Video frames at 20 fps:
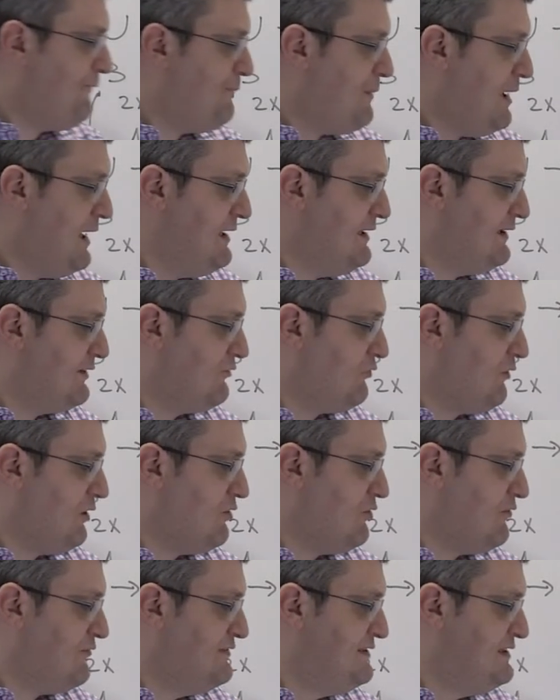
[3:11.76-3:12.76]
minus
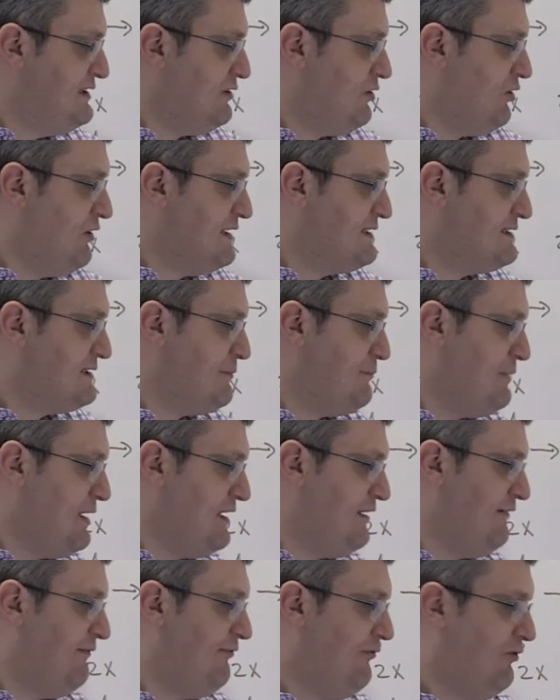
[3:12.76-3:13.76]
1 of 0 it's a
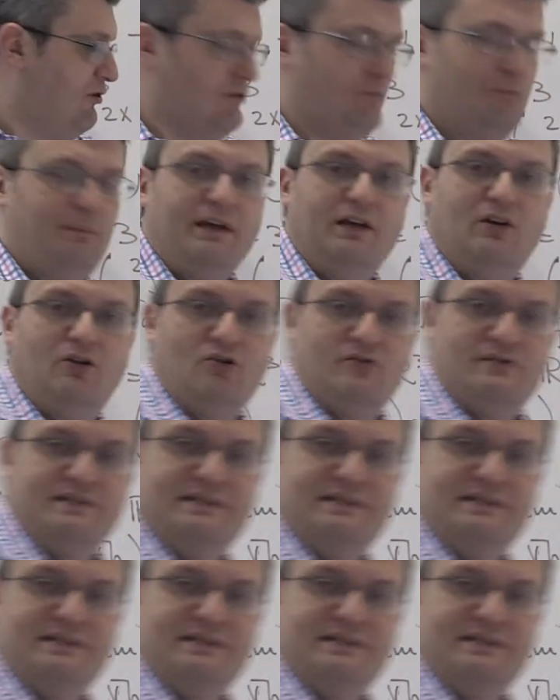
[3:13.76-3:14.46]
manifold because